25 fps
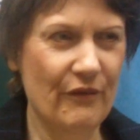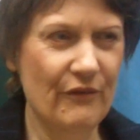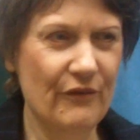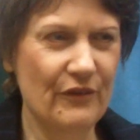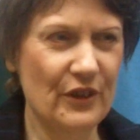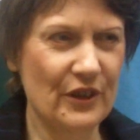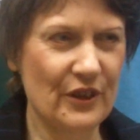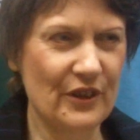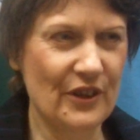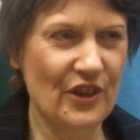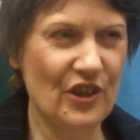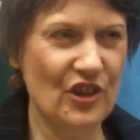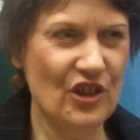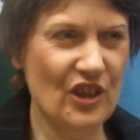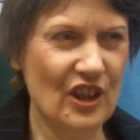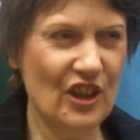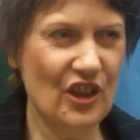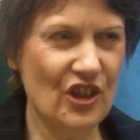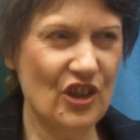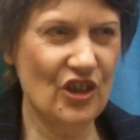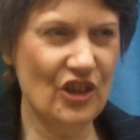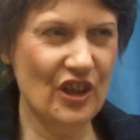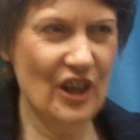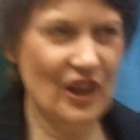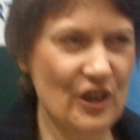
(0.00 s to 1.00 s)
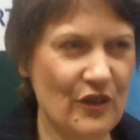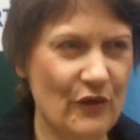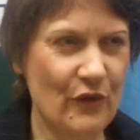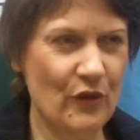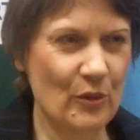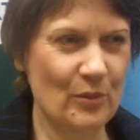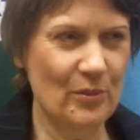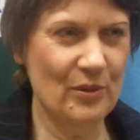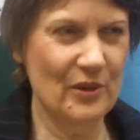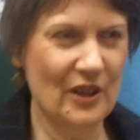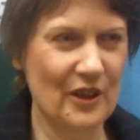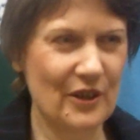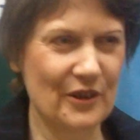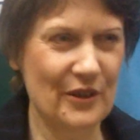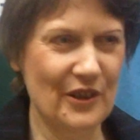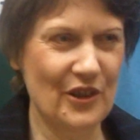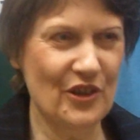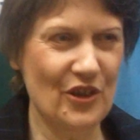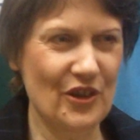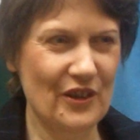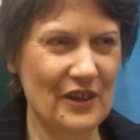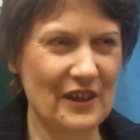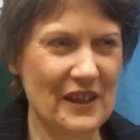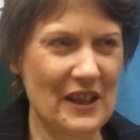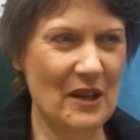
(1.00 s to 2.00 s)
of very successful
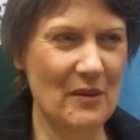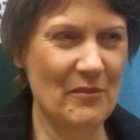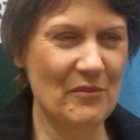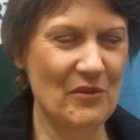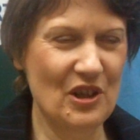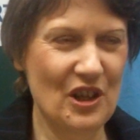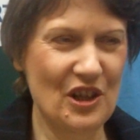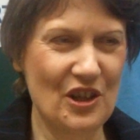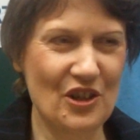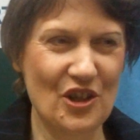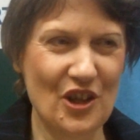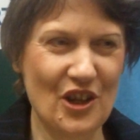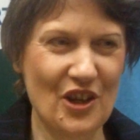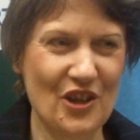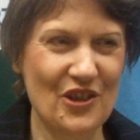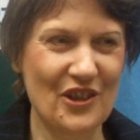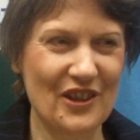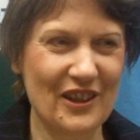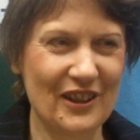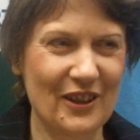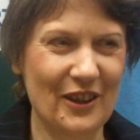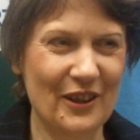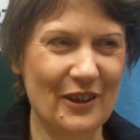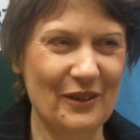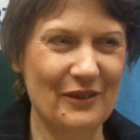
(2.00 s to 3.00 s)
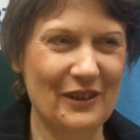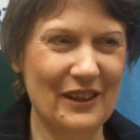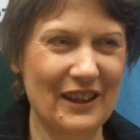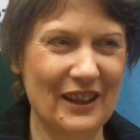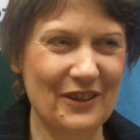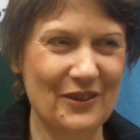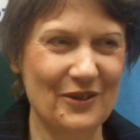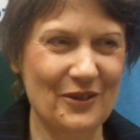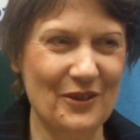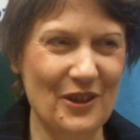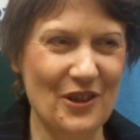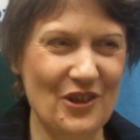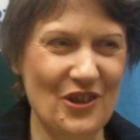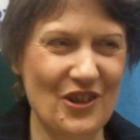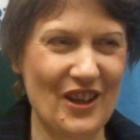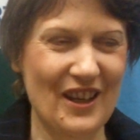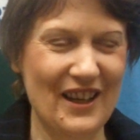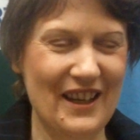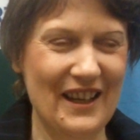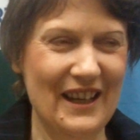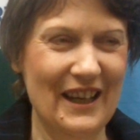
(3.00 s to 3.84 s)
progress on the MDGs in a lot of countries,